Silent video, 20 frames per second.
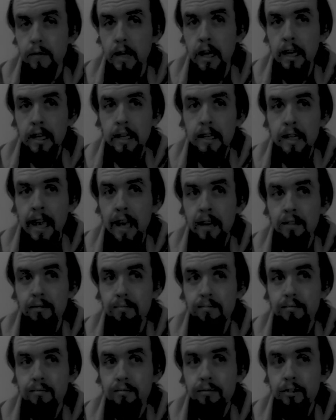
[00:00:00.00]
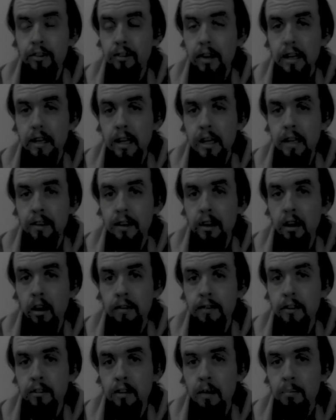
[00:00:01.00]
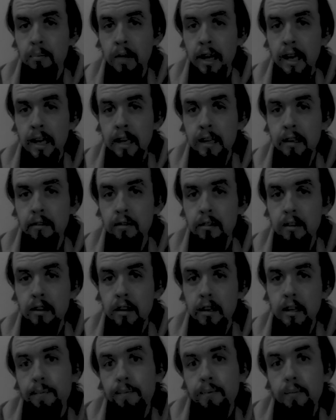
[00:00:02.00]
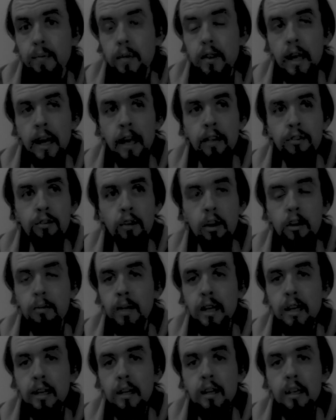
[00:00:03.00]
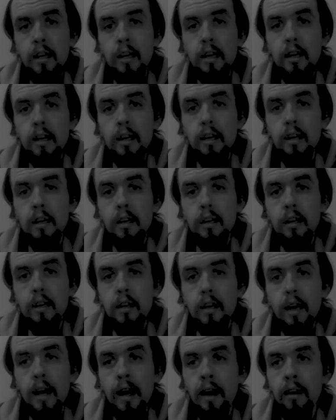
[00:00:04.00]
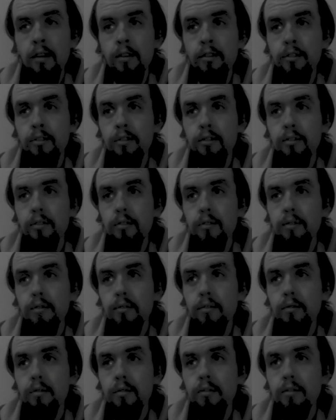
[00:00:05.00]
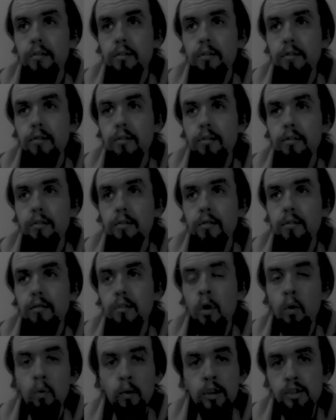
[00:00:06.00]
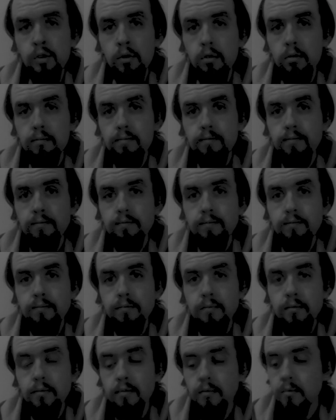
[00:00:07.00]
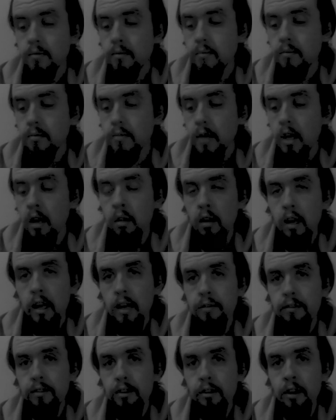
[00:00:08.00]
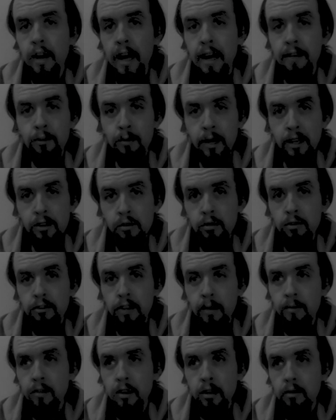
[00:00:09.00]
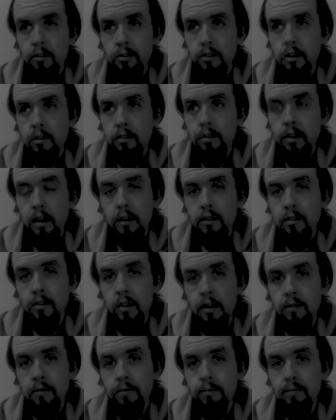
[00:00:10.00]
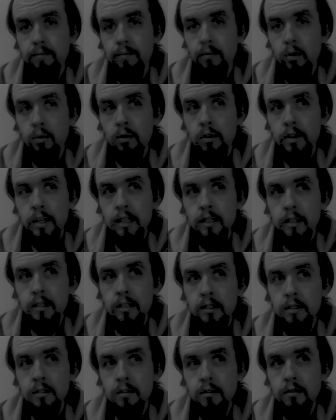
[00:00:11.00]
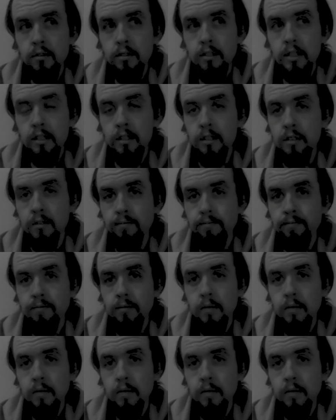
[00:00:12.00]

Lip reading: I can't state anything off the top of my head that has struck me as original. A lot of your affirmational type videos, they're thoughts that I've already considered.